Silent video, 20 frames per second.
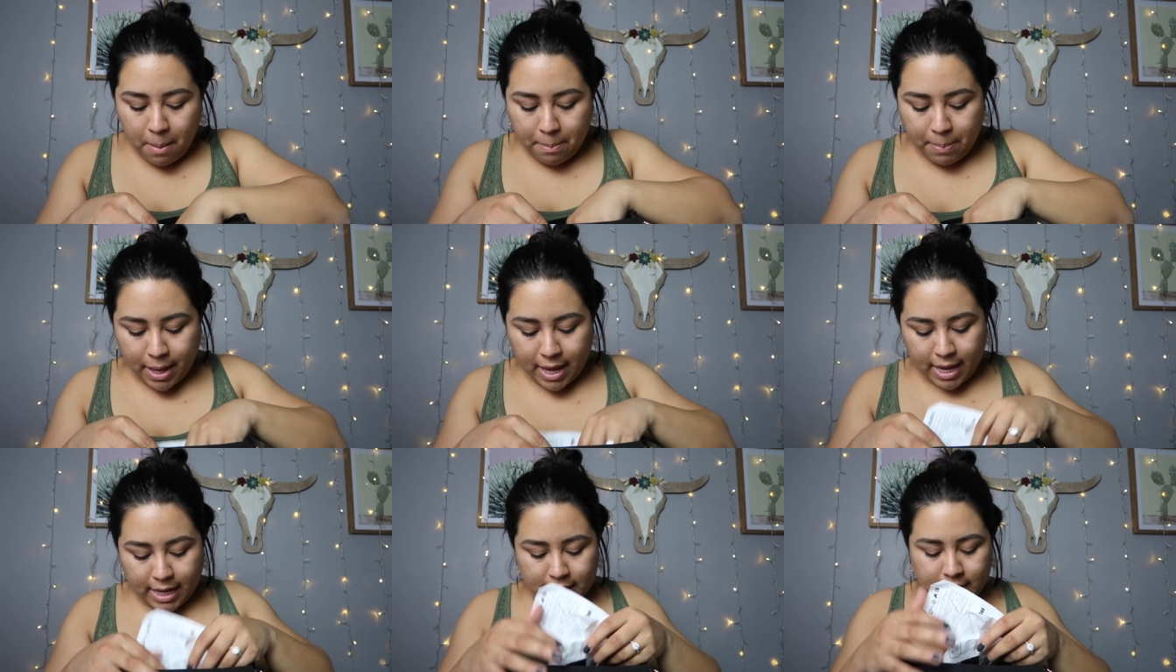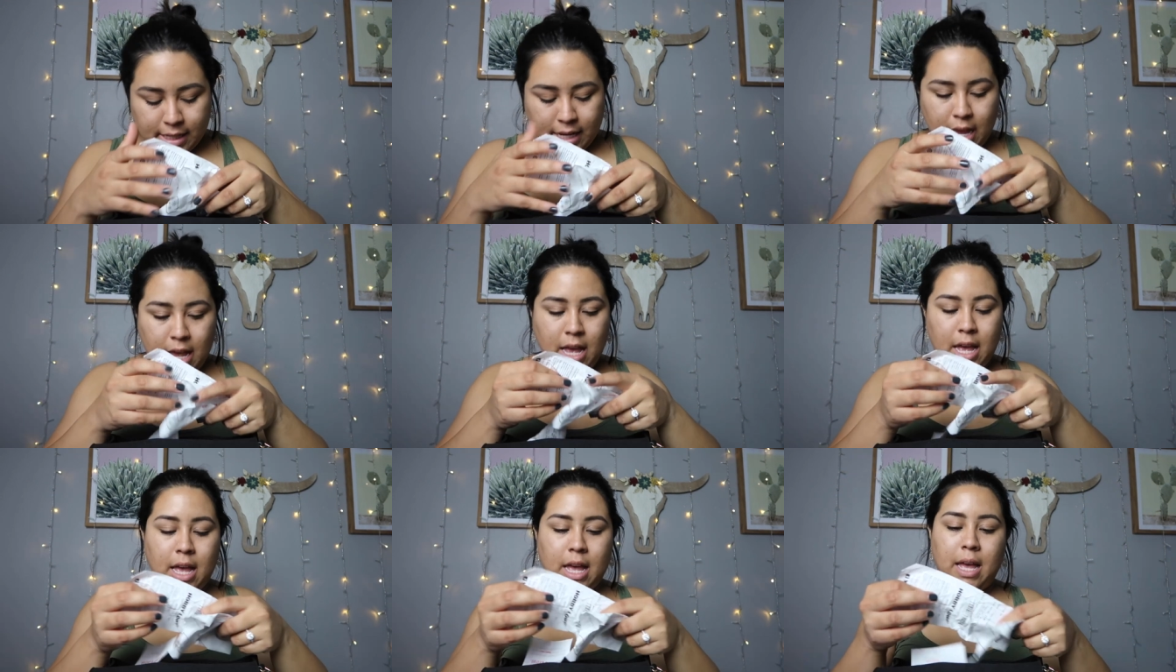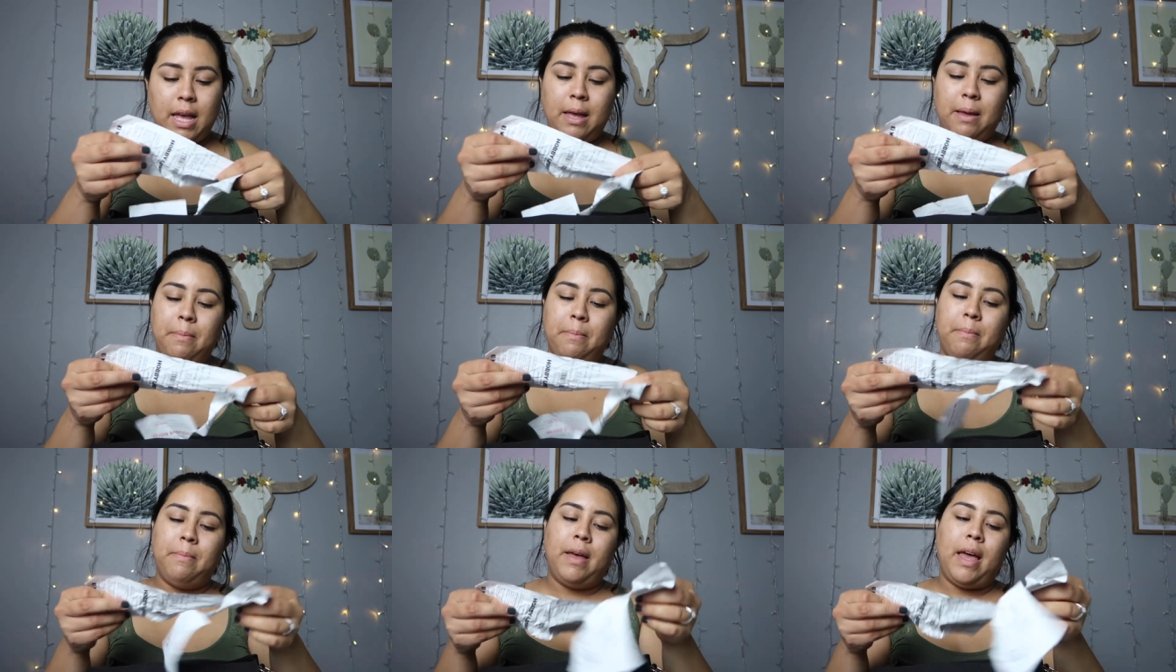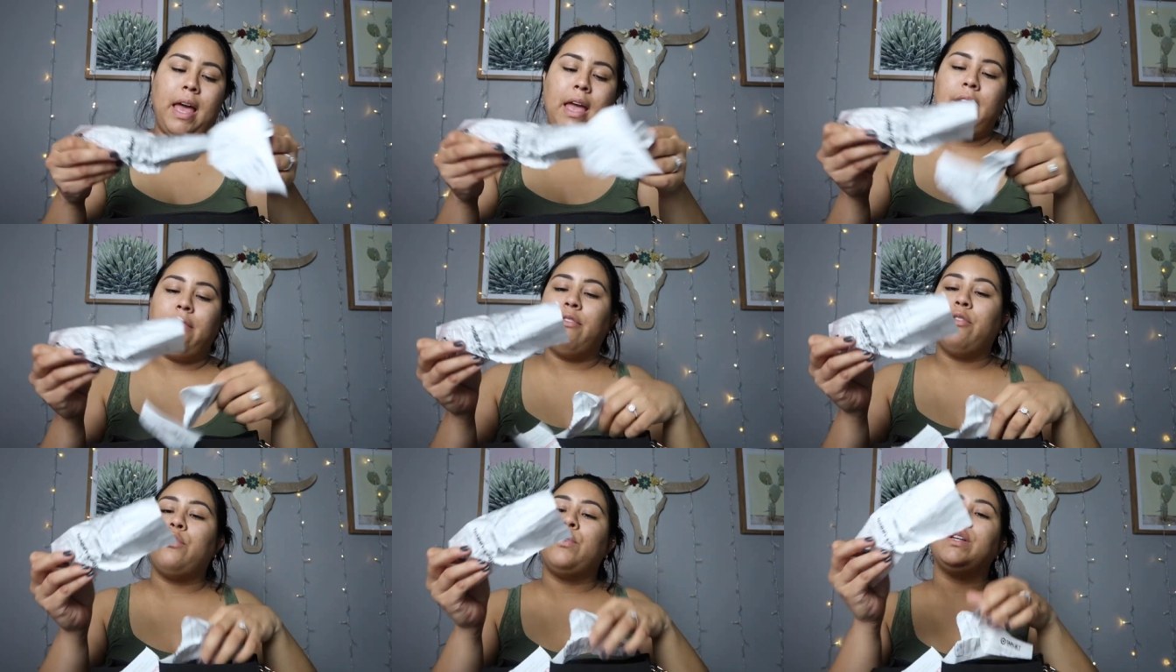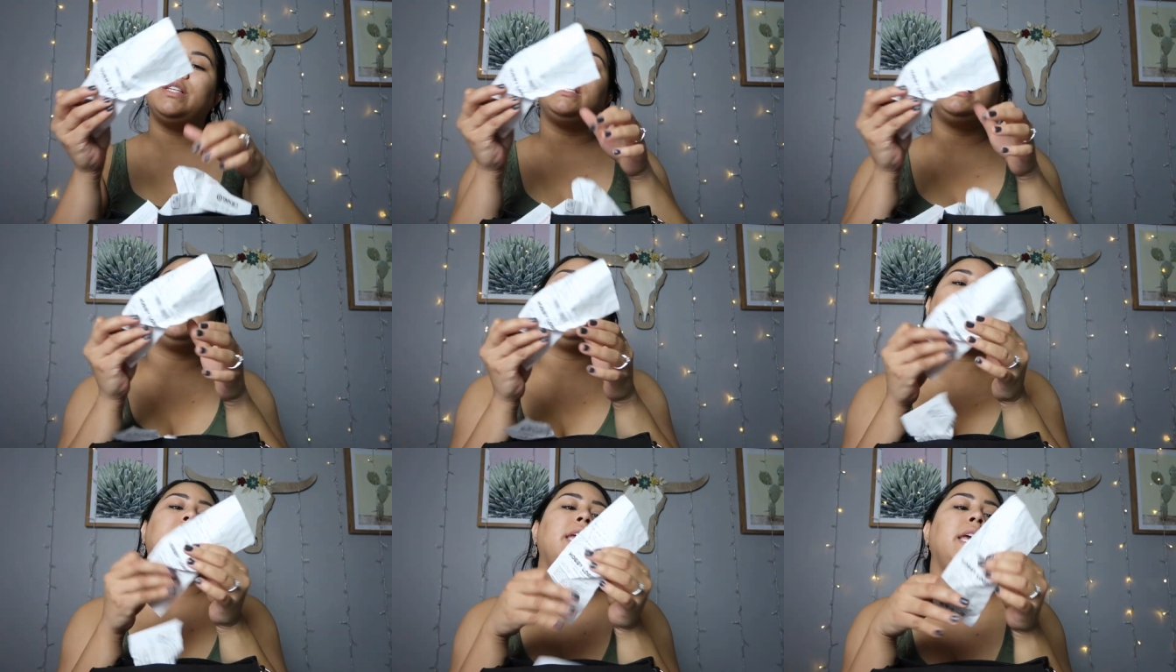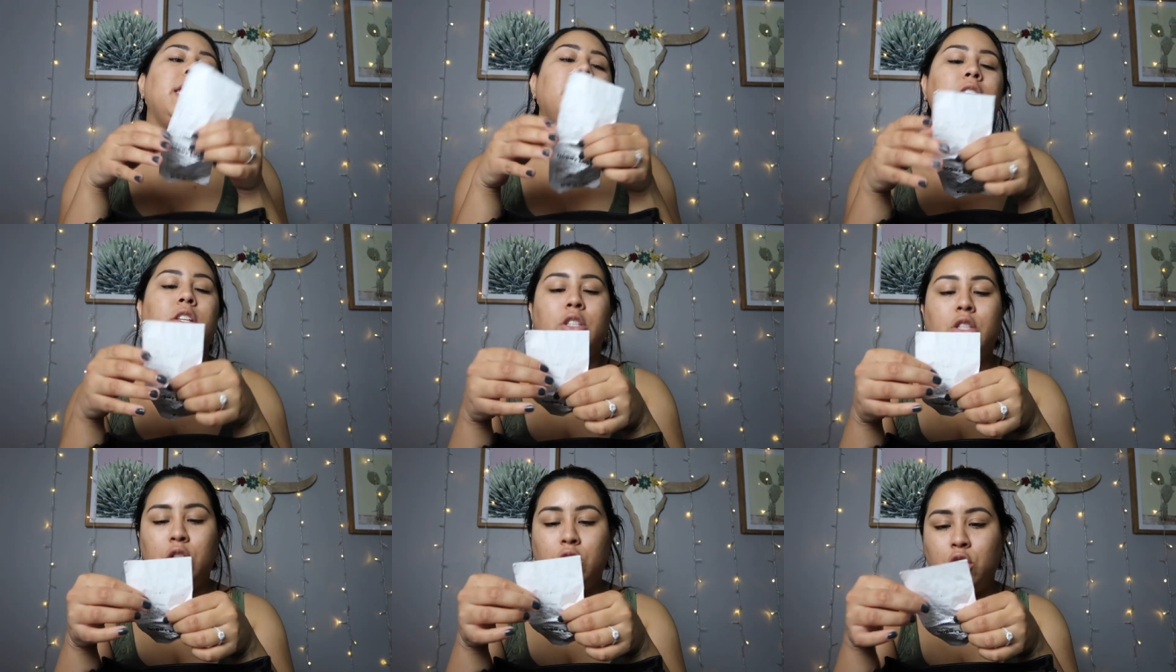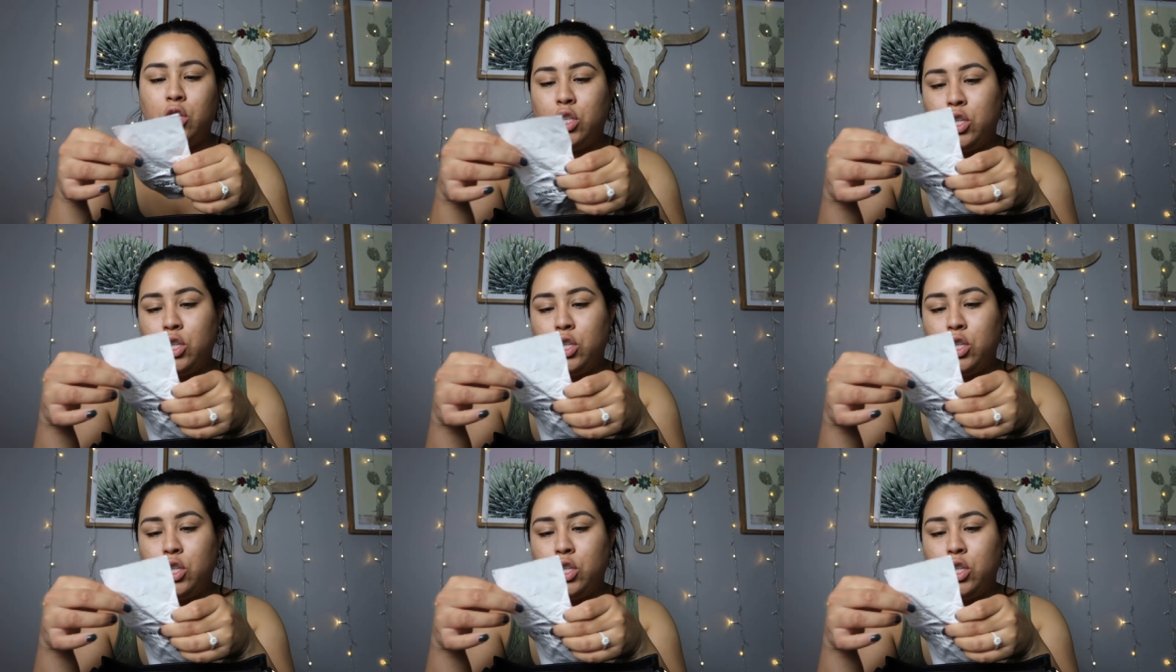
But I have a receipt.